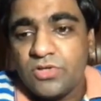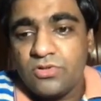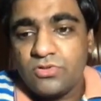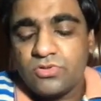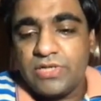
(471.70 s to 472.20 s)

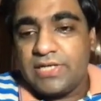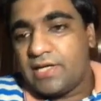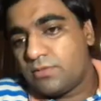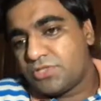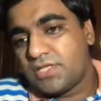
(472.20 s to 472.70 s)
So it
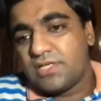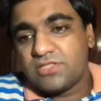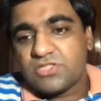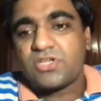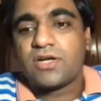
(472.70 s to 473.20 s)
helps the
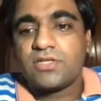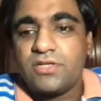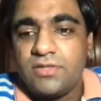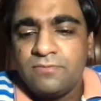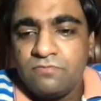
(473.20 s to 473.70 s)

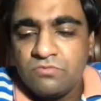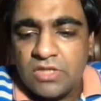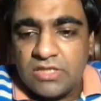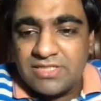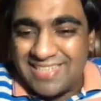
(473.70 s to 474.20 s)
instructor
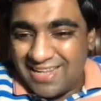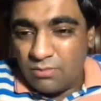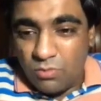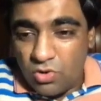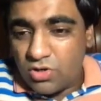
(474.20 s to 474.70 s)
sell
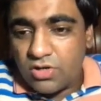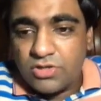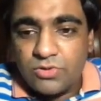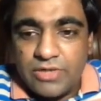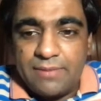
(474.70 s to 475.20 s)
more on
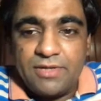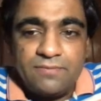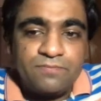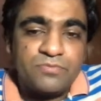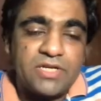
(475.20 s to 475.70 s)

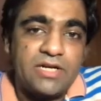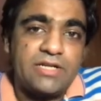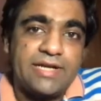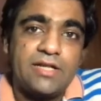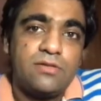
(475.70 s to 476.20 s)
Udemy,
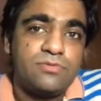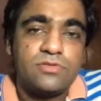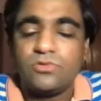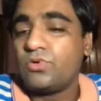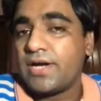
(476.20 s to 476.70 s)
it helps
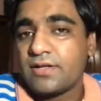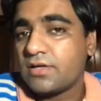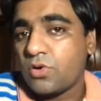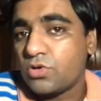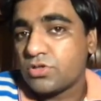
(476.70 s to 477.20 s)
you get the
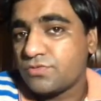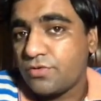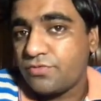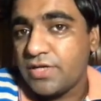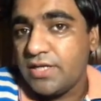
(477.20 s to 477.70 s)
course for
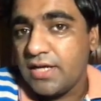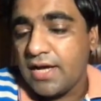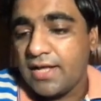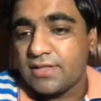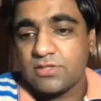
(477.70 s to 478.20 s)
free,
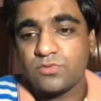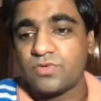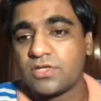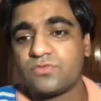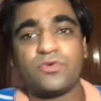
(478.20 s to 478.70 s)
and this
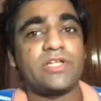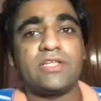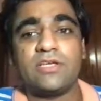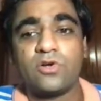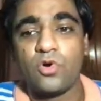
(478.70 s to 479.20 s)
works for
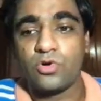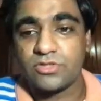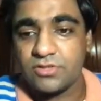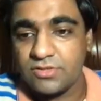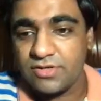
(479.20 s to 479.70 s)
any
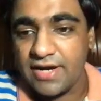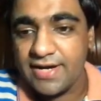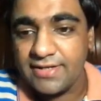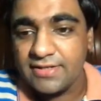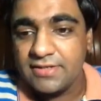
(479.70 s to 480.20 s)
course, right?